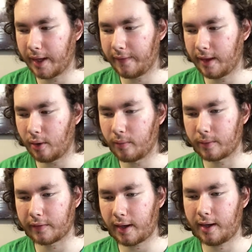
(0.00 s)
And then
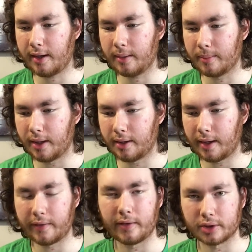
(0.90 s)
over time,
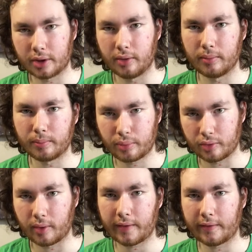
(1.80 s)
as the show
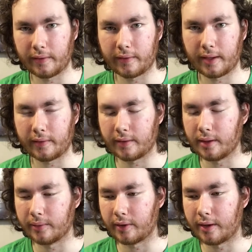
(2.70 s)
progresses and as it
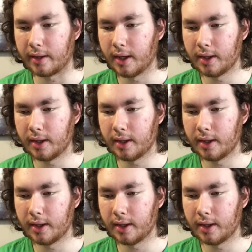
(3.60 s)
goes on,